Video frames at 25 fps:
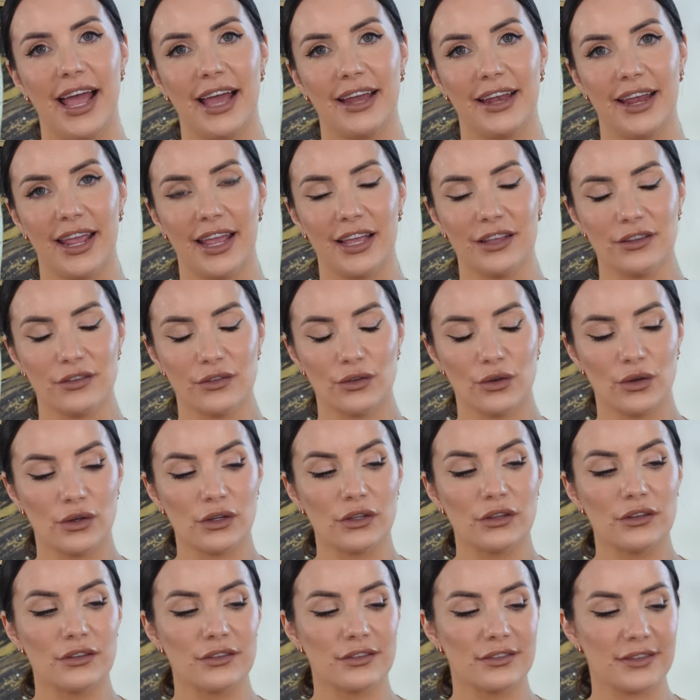at
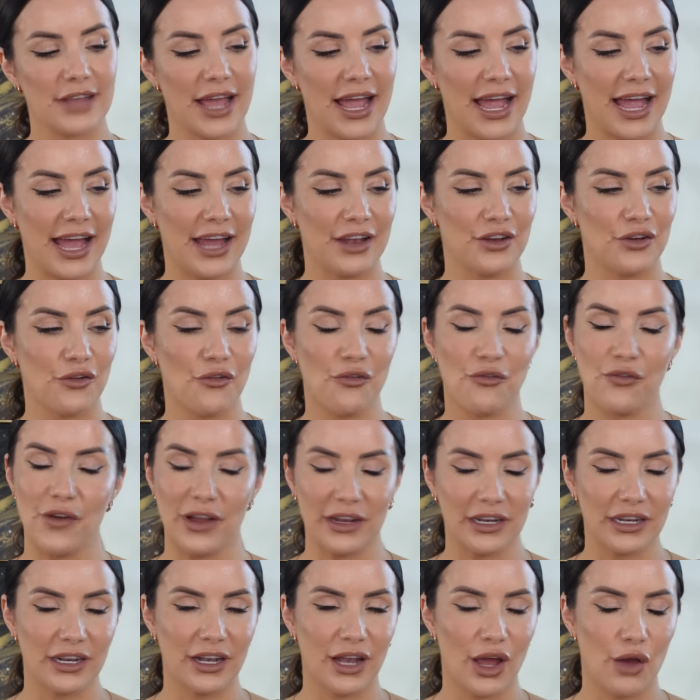Essence and
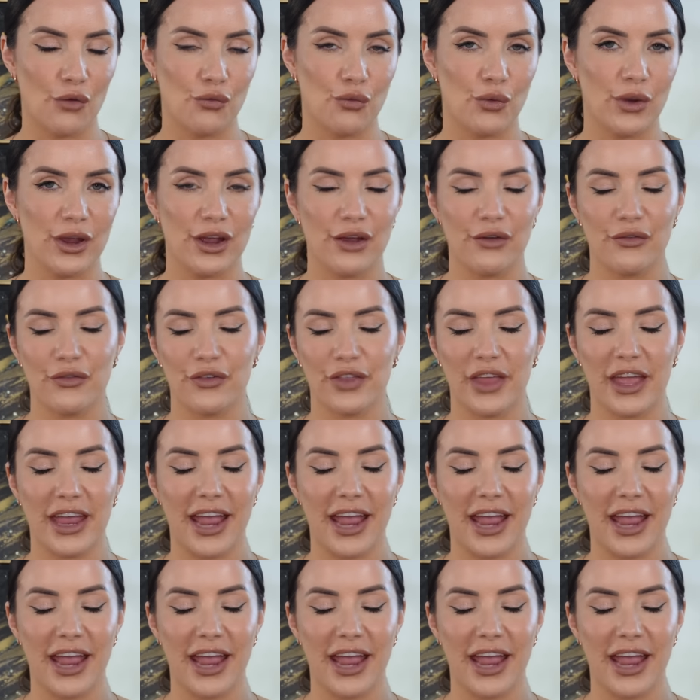fell in love with.